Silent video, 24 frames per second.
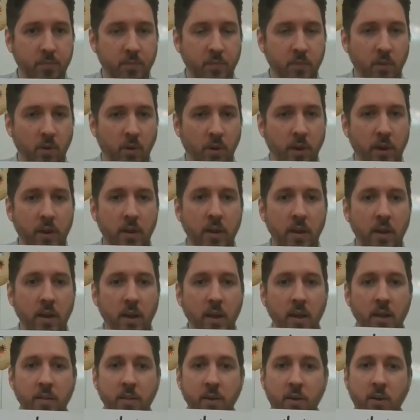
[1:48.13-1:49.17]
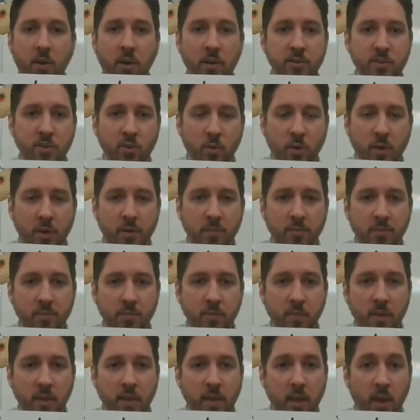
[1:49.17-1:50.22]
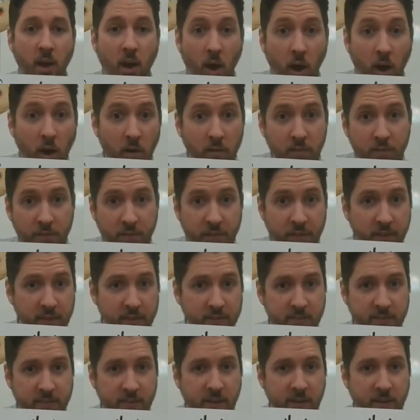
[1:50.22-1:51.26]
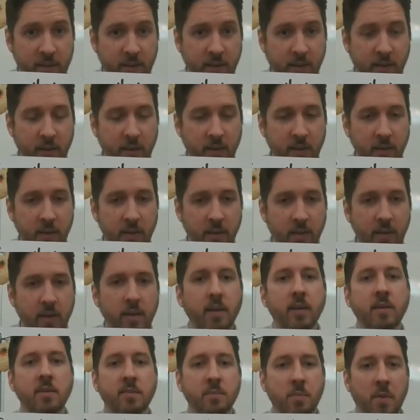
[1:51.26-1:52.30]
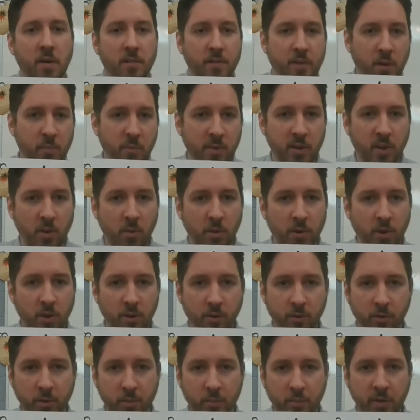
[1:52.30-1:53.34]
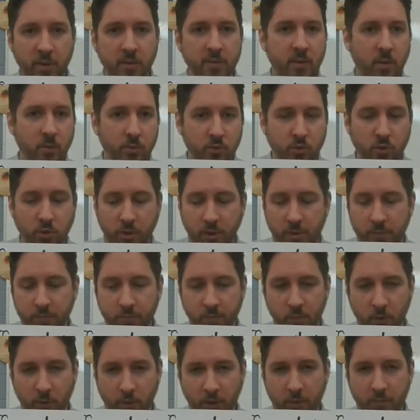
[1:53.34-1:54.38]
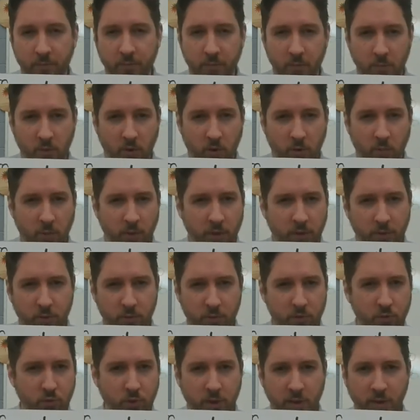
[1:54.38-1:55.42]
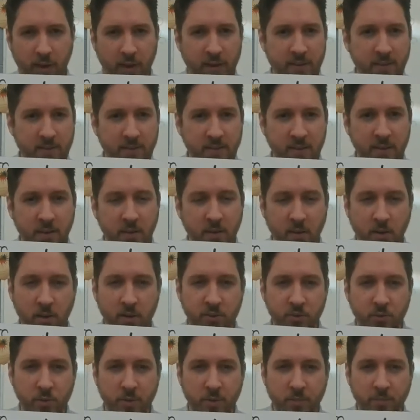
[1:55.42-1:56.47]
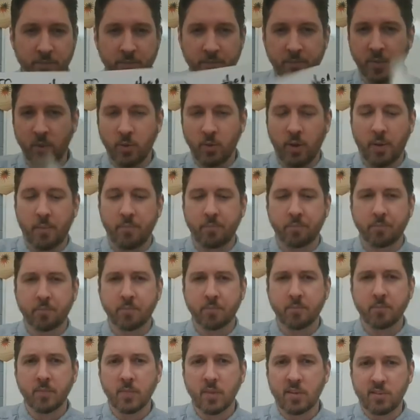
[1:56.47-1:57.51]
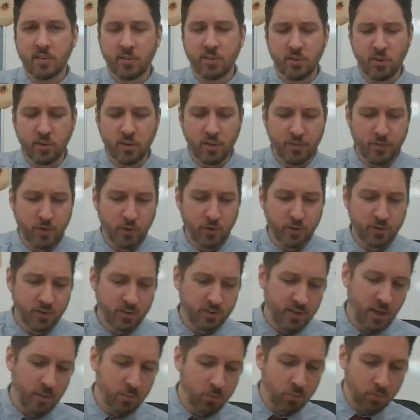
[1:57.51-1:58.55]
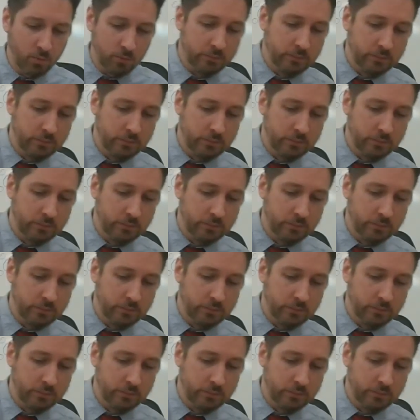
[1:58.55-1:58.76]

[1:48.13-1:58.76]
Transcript: All right, the consequent of this thing is my family going hungry because I was cooking. Okay, all right, we got those two down, antecedent and consequent. Okay, so let's look at the first example.